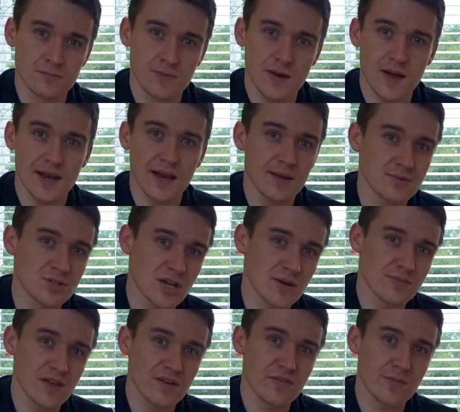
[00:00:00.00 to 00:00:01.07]
And MGM
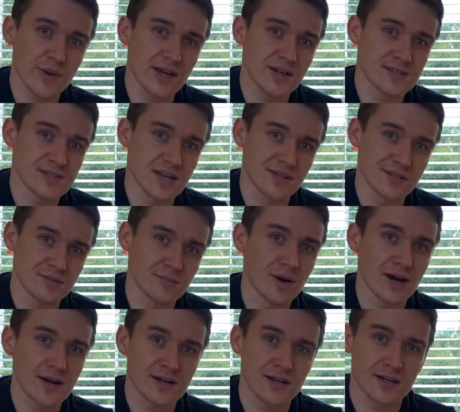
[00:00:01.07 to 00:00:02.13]
never paid a cent in
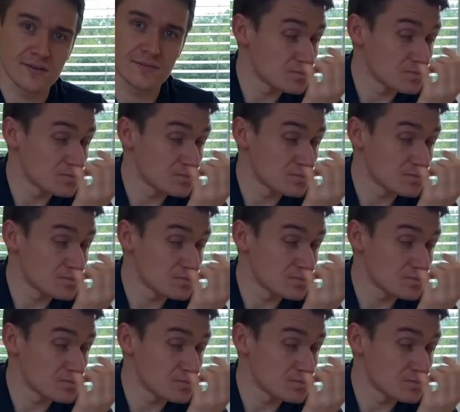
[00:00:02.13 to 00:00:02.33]
marketing.